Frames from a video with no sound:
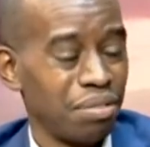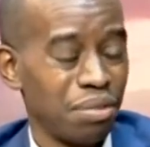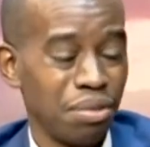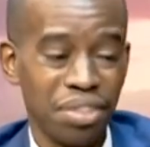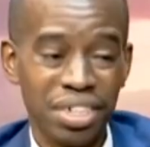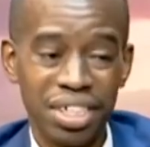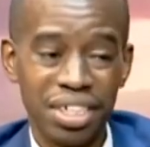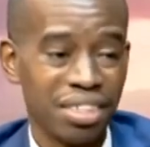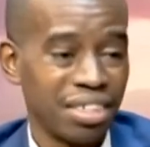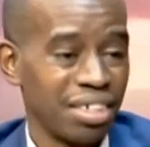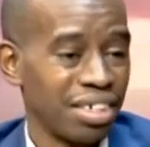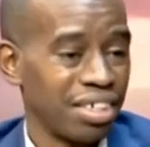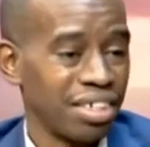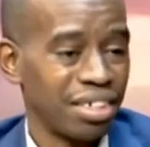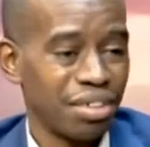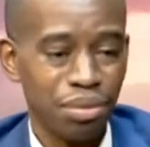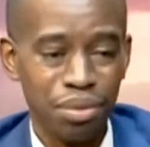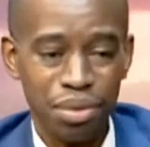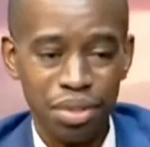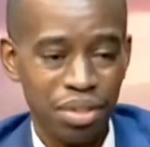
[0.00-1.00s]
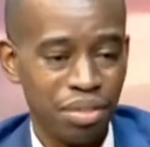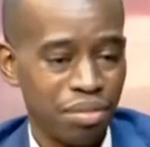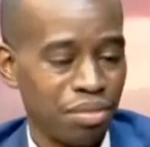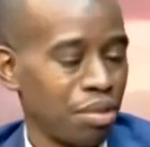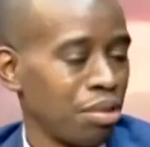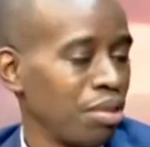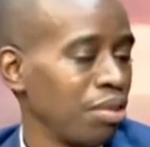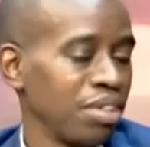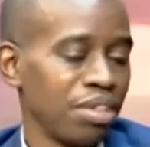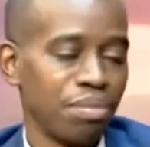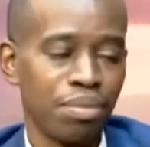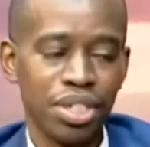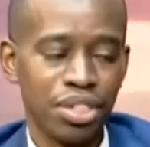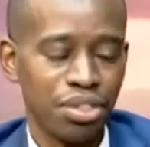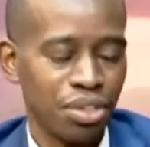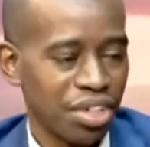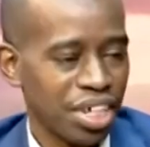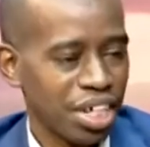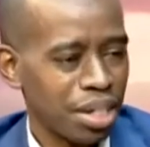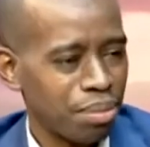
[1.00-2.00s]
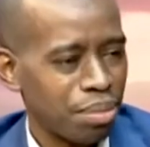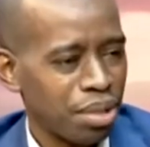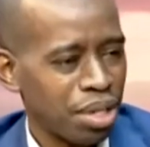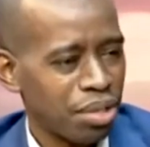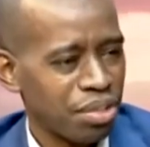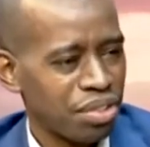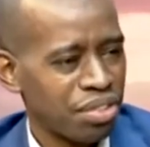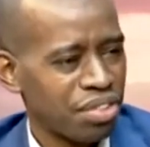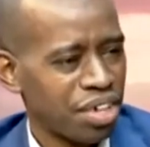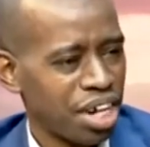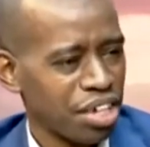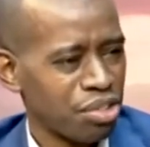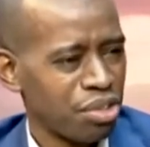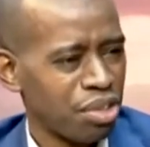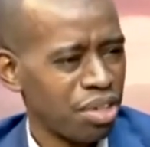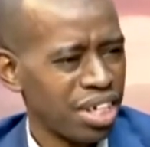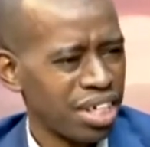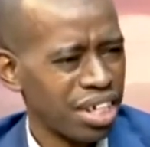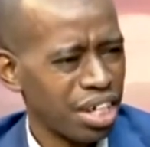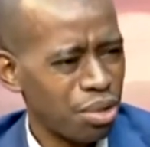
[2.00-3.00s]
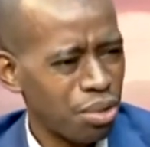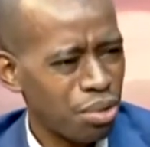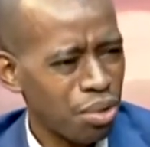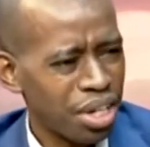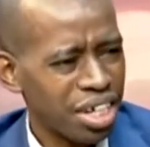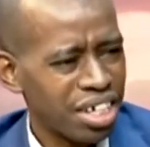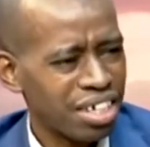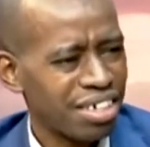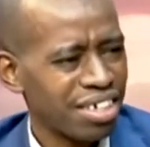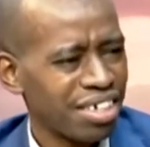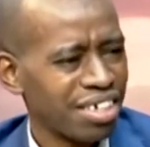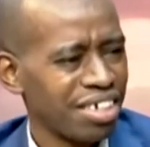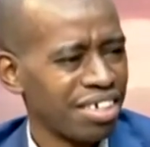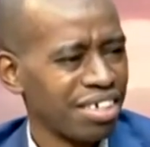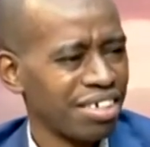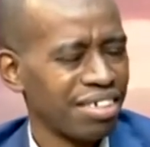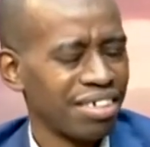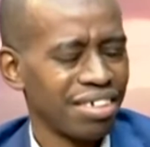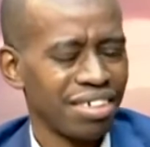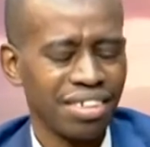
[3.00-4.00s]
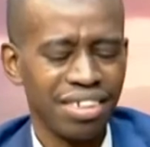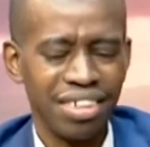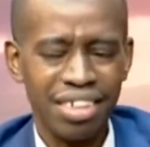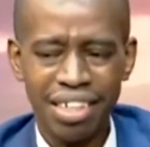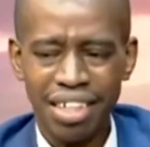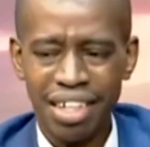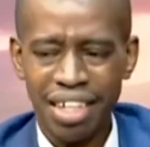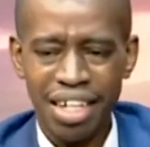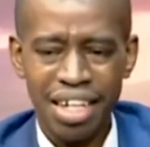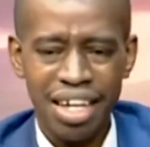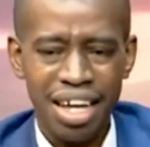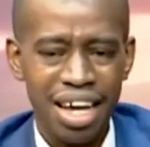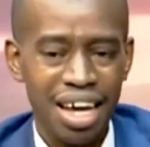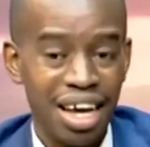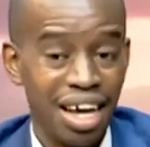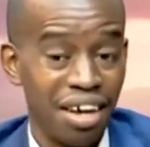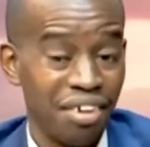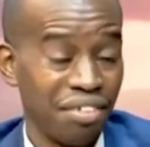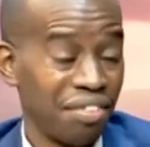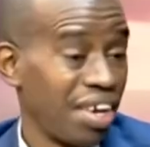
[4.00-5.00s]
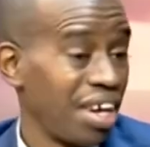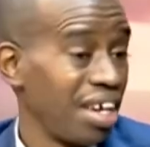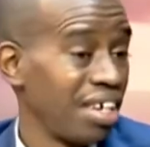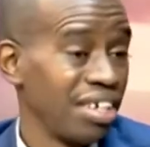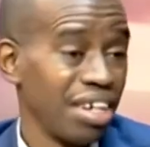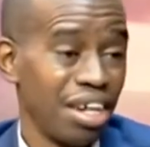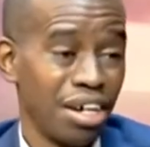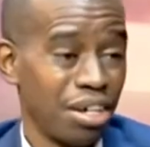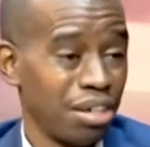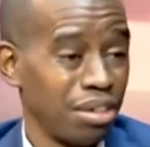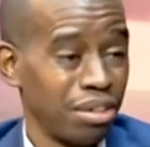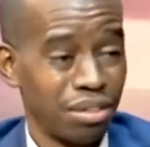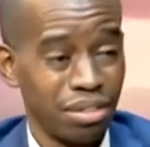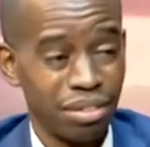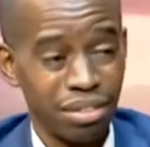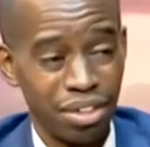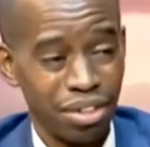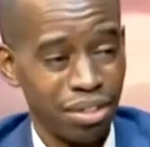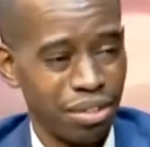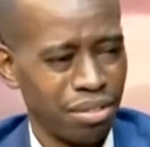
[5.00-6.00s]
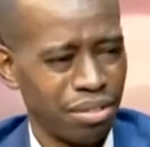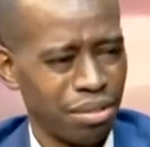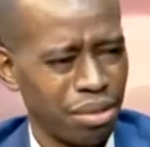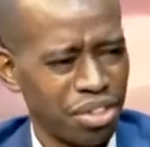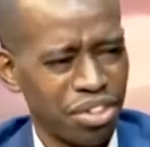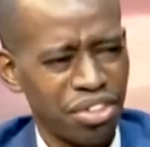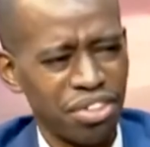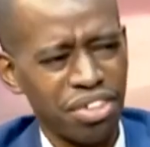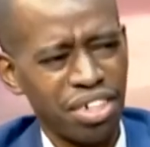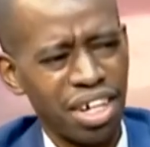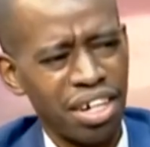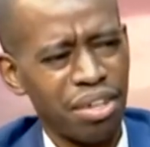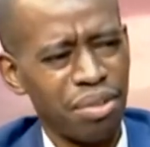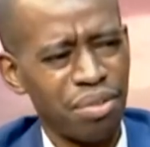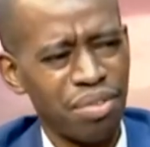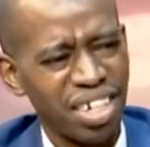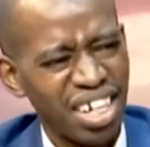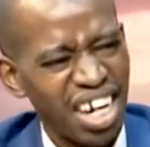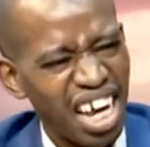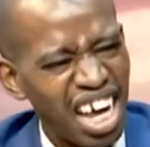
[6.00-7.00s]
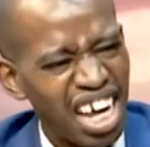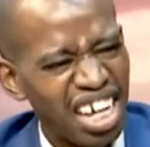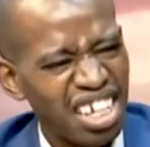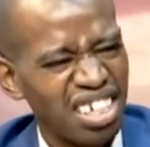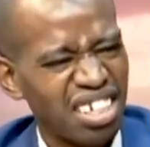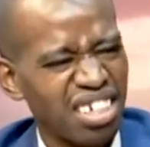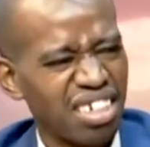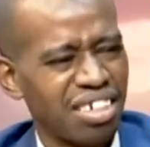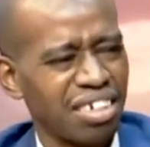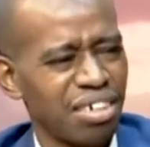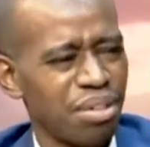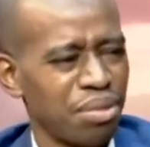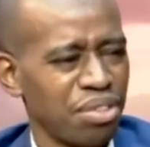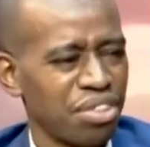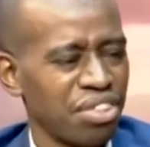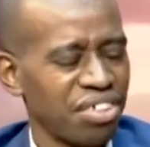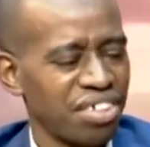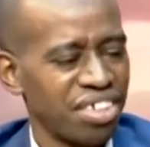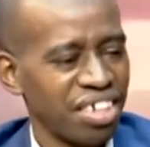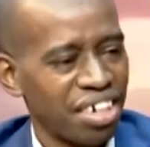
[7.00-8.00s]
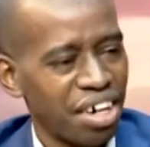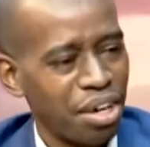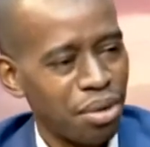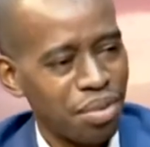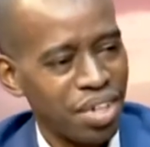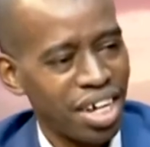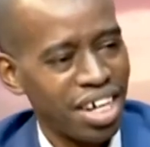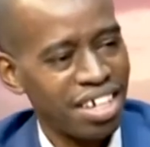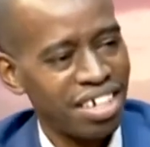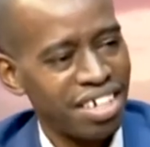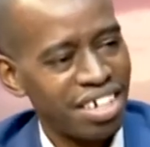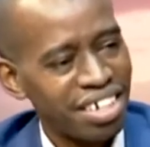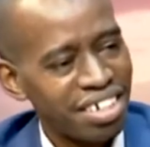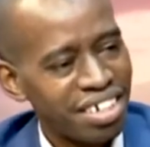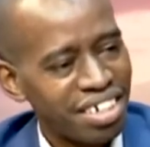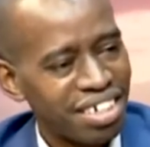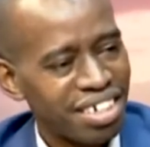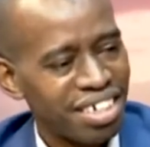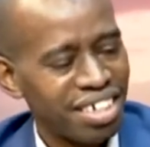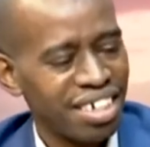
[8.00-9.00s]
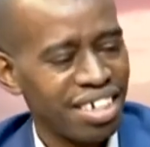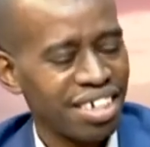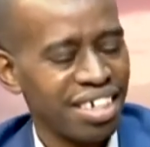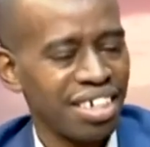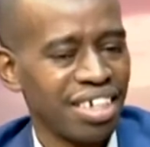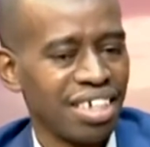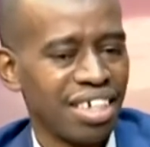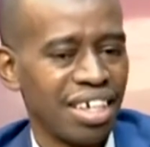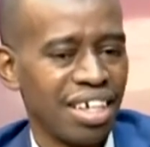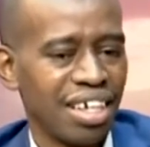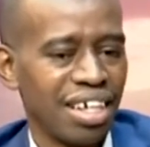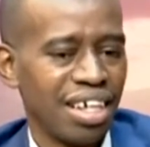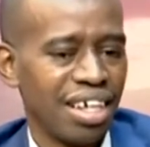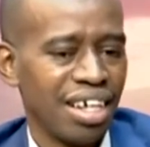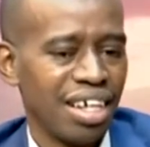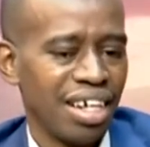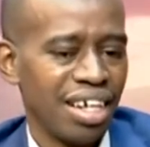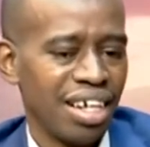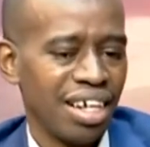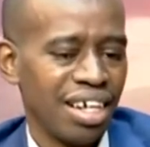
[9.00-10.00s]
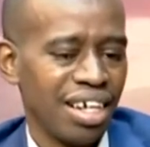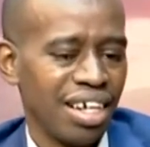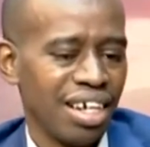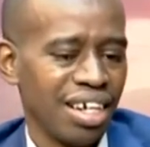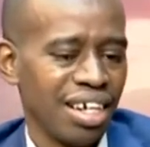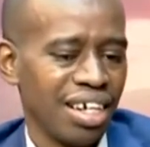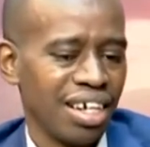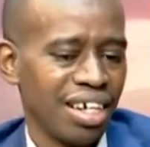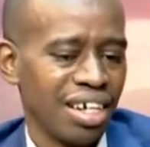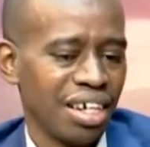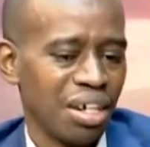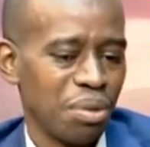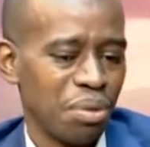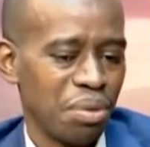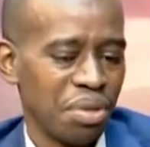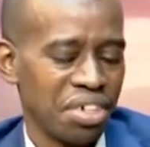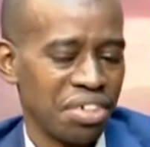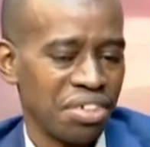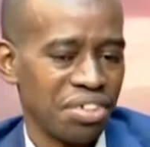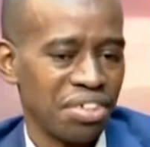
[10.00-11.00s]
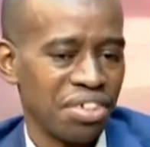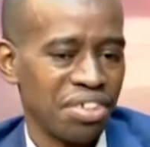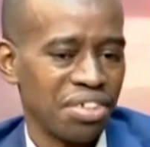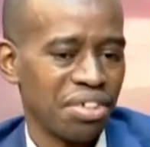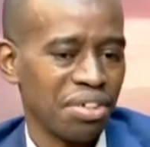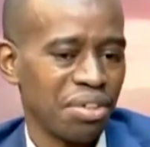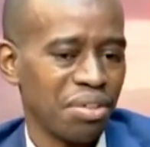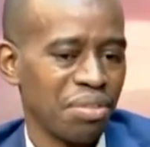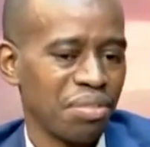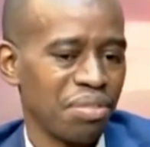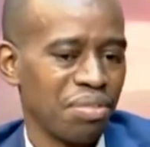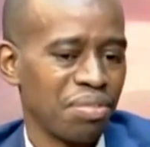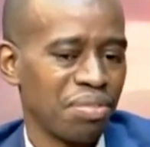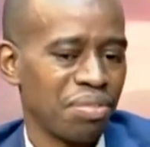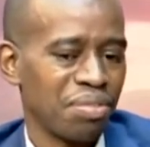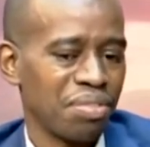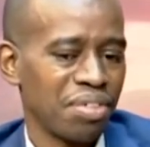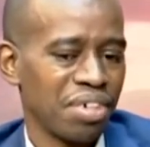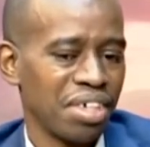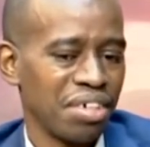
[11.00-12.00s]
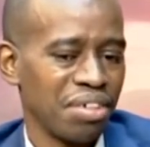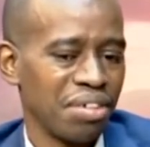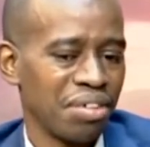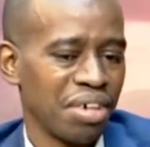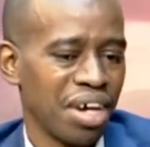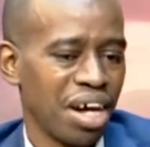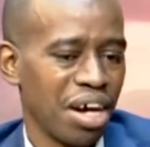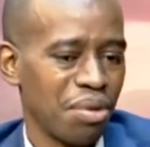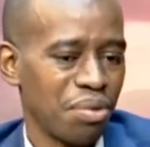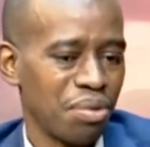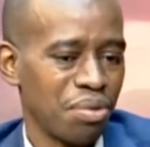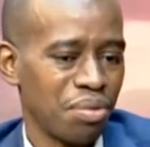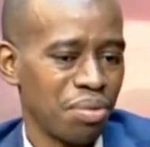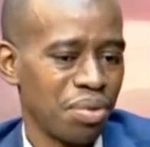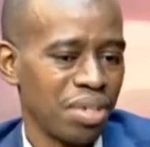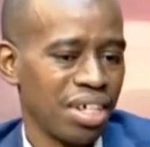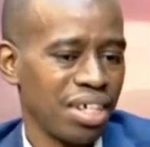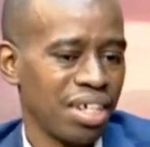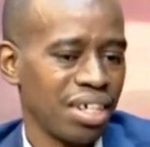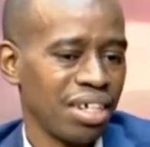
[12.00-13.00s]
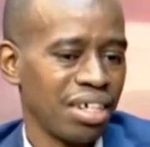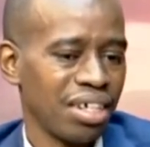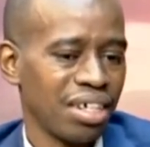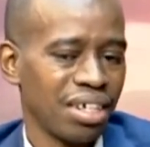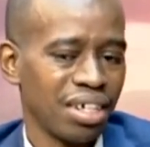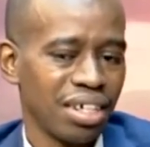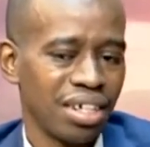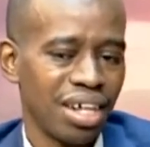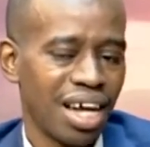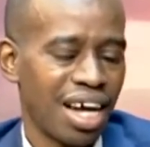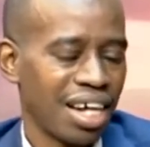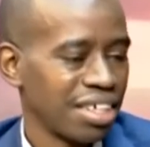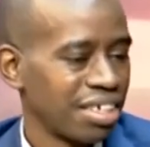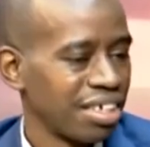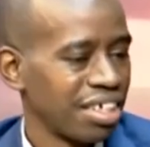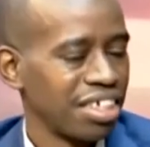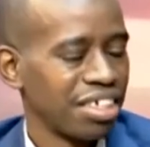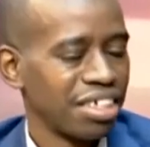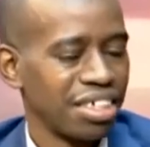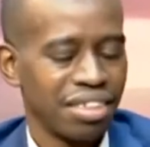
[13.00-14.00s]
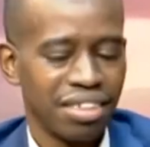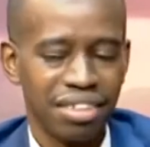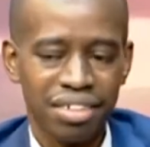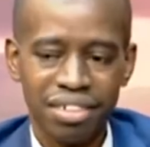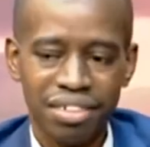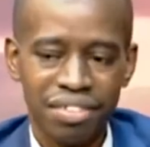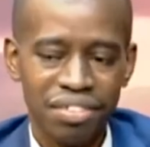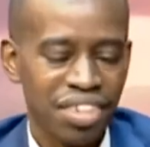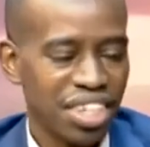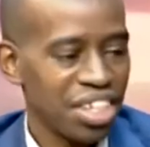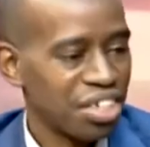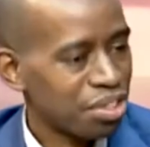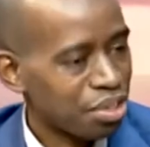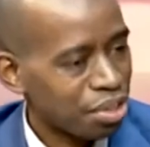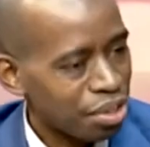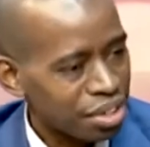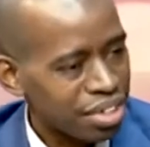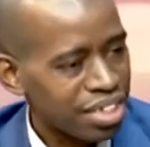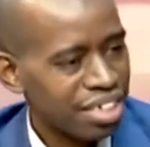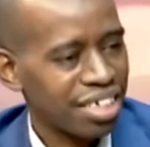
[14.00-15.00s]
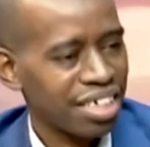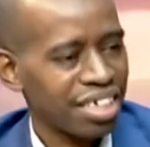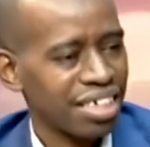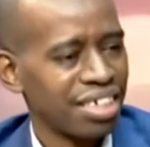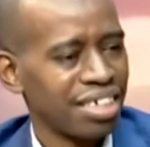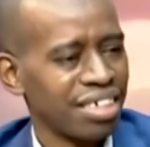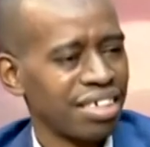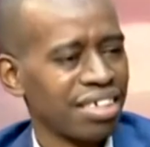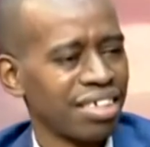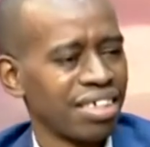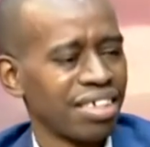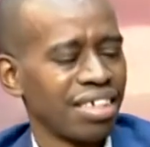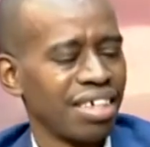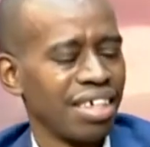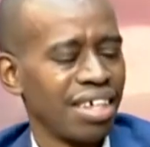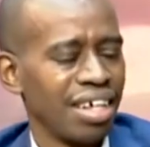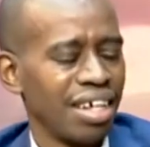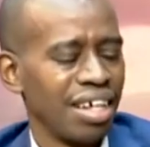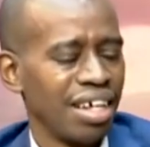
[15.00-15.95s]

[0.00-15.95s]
For instance, we've always been talking about structural inequalities. Right now, you know, questions around land, questions around identity, questions of, you know, how do we access resources.